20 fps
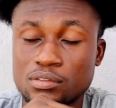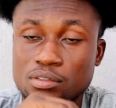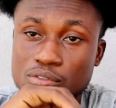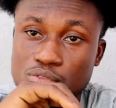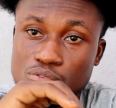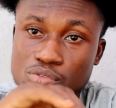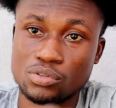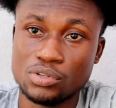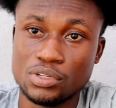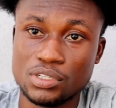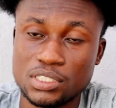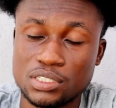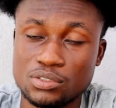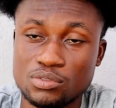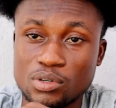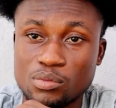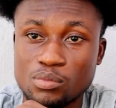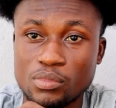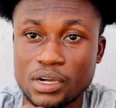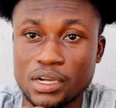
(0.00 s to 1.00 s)
installation
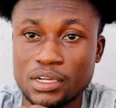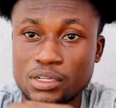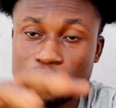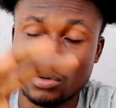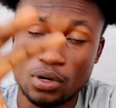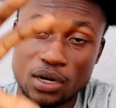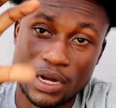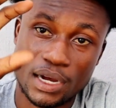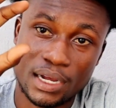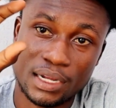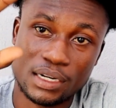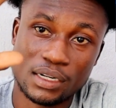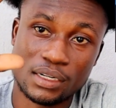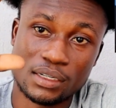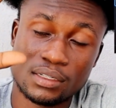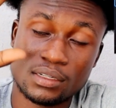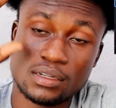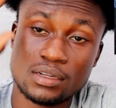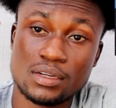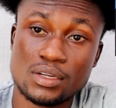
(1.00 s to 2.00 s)
whereby you are adding
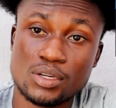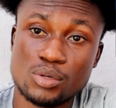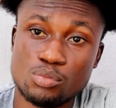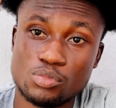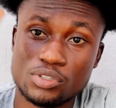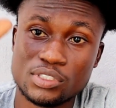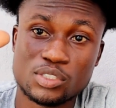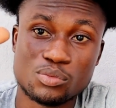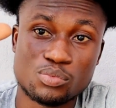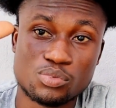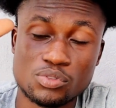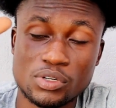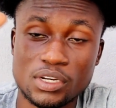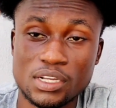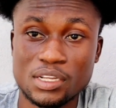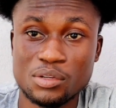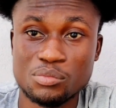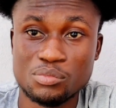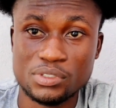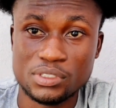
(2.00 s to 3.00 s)
multiple
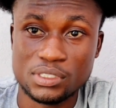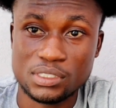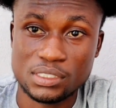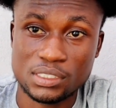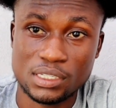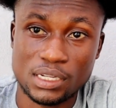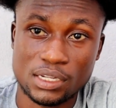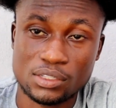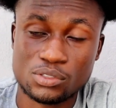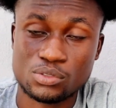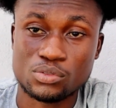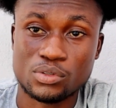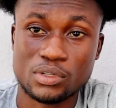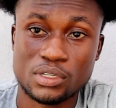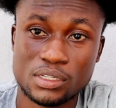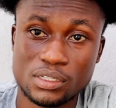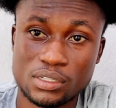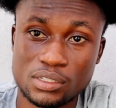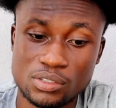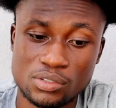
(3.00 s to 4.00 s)
Lmbs, that's
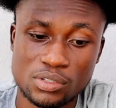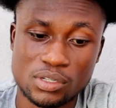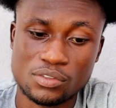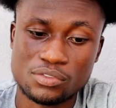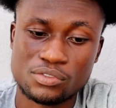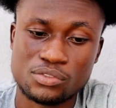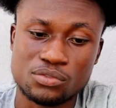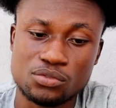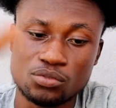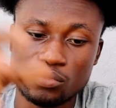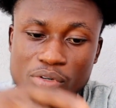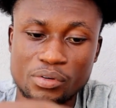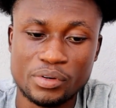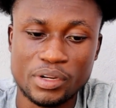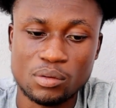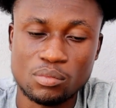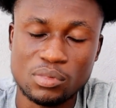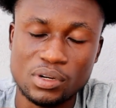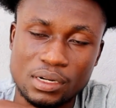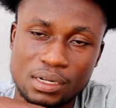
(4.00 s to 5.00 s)
where you have to worry
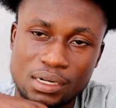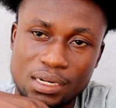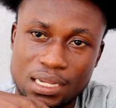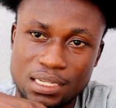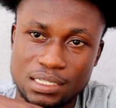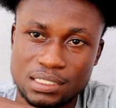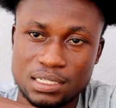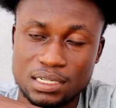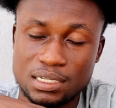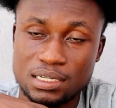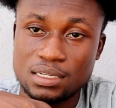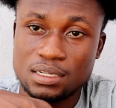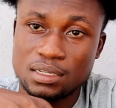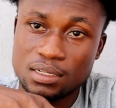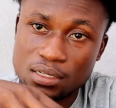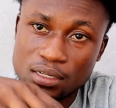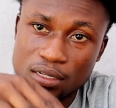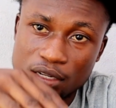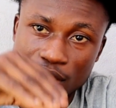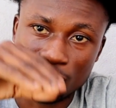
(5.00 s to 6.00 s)
about the dissect.
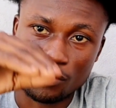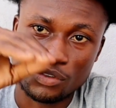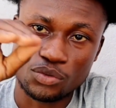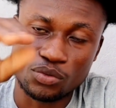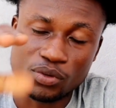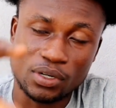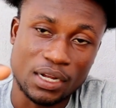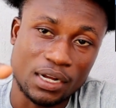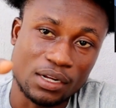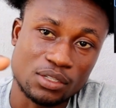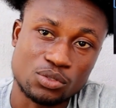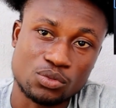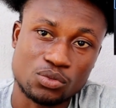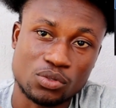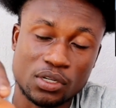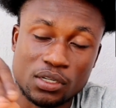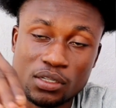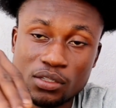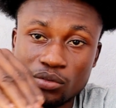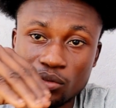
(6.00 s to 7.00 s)
Even with that
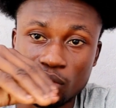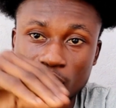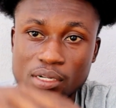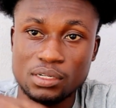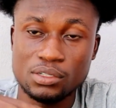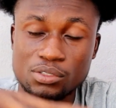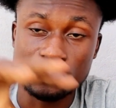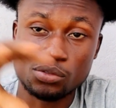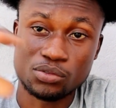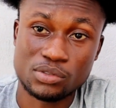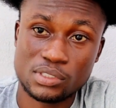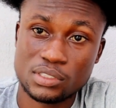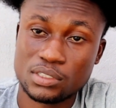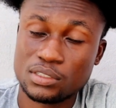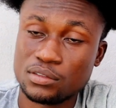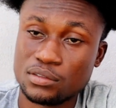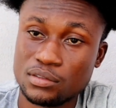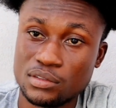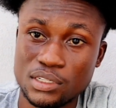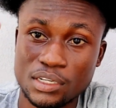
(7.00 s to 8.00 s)
one, you can use
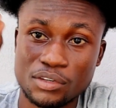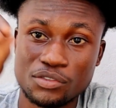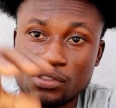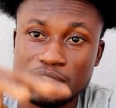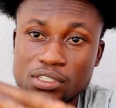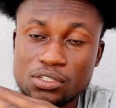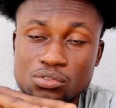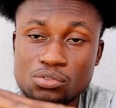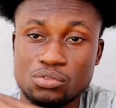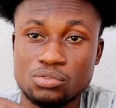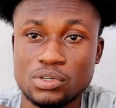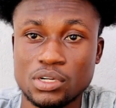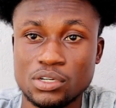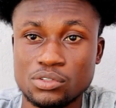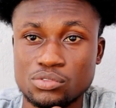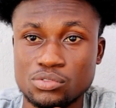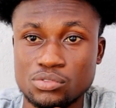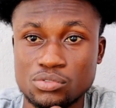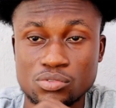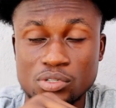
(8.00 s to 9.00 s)
the FTA decoder
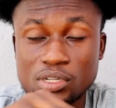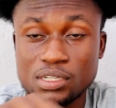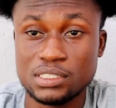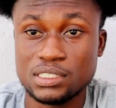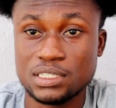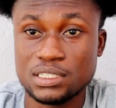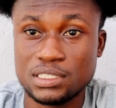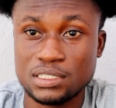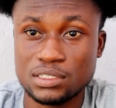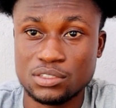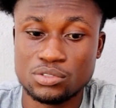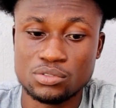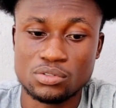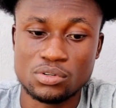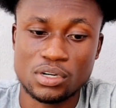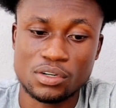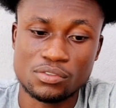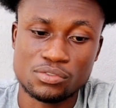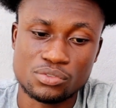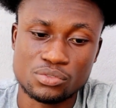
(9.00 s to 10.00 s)
to do the settings. You
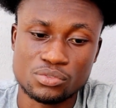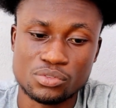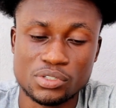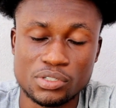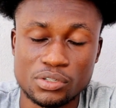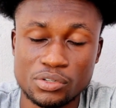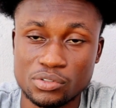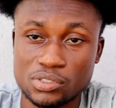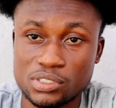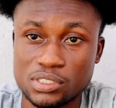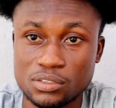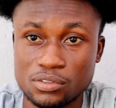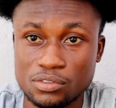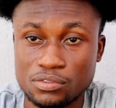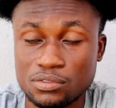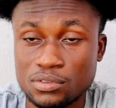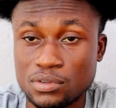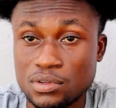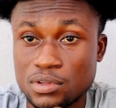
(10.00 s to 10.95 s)
don't have to worry yourself